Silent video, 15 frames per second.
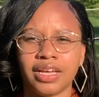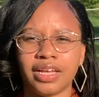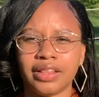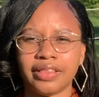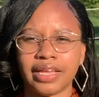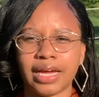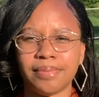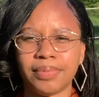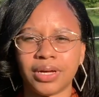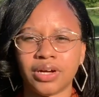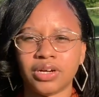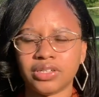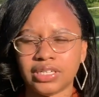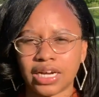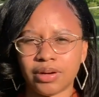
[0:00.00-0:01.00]
Hit that
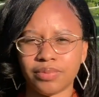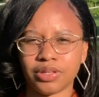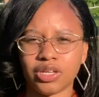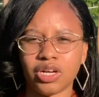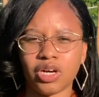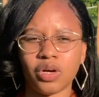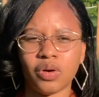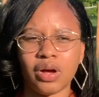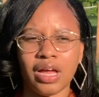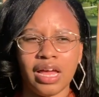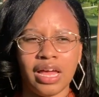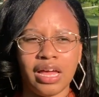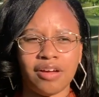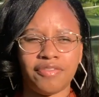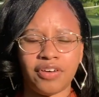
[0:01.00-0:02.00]
bell down below.
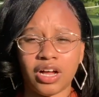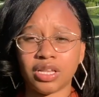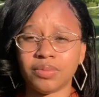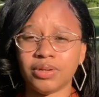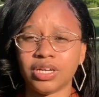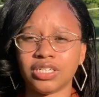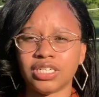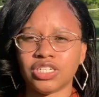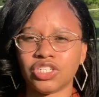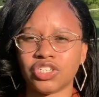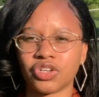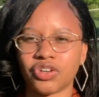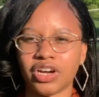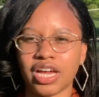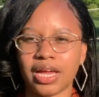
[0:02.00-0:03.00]
Follow me on
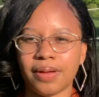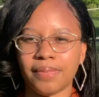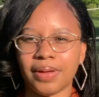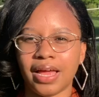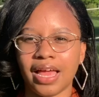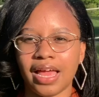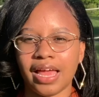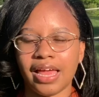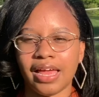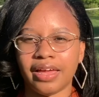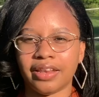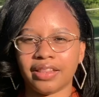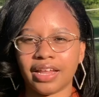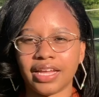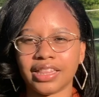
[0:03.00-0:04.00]
Instagram
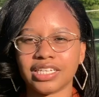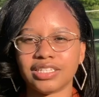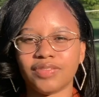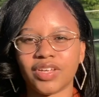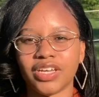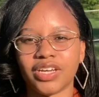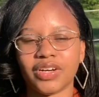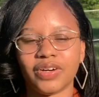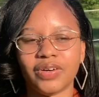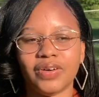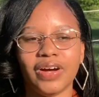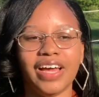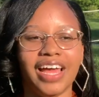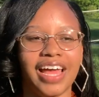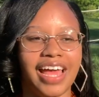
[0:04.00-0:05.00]
and like this
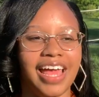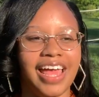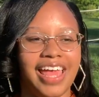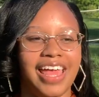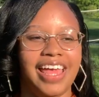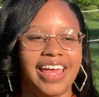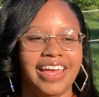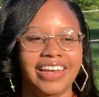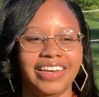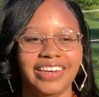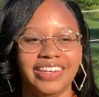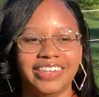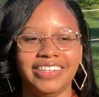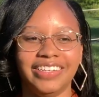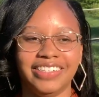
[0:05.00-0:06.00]
video,
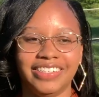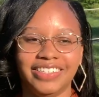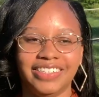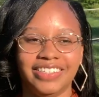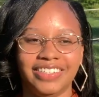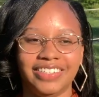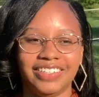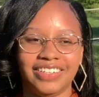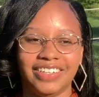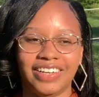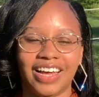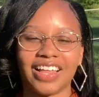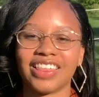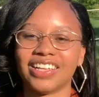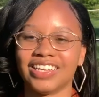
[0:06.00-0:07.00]
and
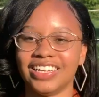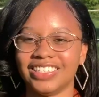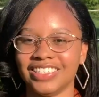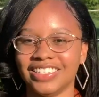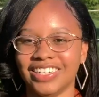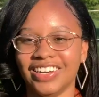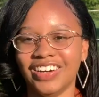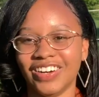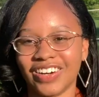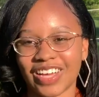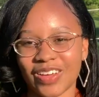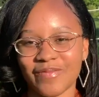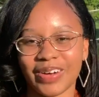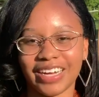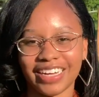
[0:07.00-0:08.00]
I think that's it.
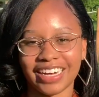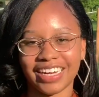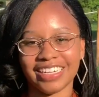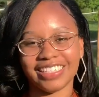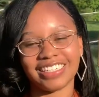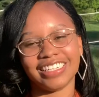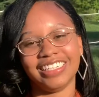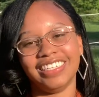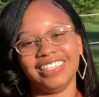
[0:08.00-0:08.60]
Okay, bye, guys.